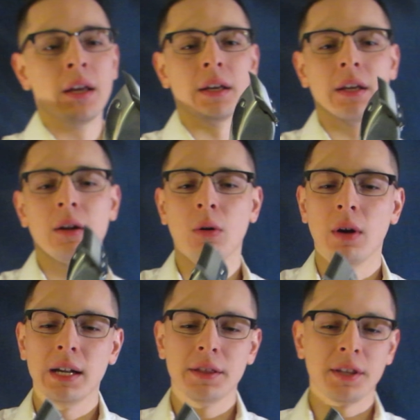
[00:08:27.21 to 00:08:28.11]
You know,
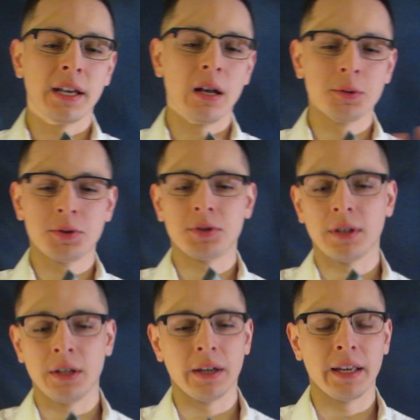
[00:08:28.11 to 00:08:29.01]
anything else,
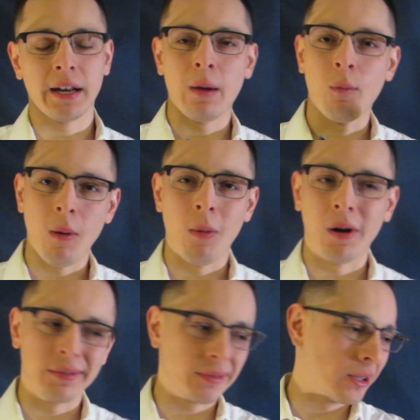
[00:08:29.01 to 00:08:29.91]
you know, get at
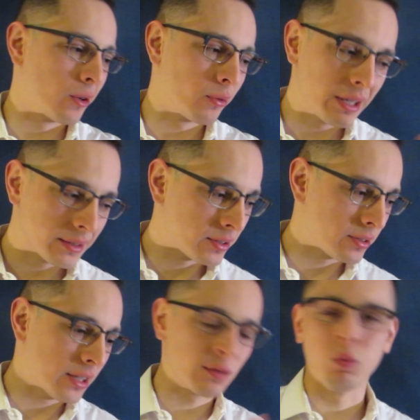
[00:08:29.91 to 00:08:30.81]
Walmart, you know, that's
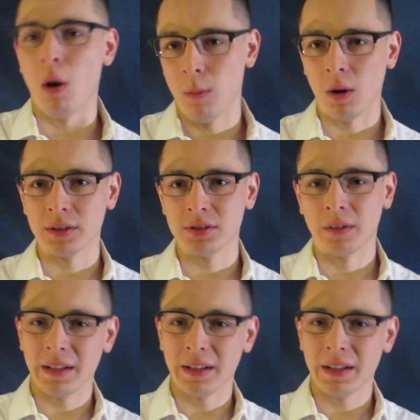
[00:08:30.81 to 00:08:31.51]
Walmart stuff.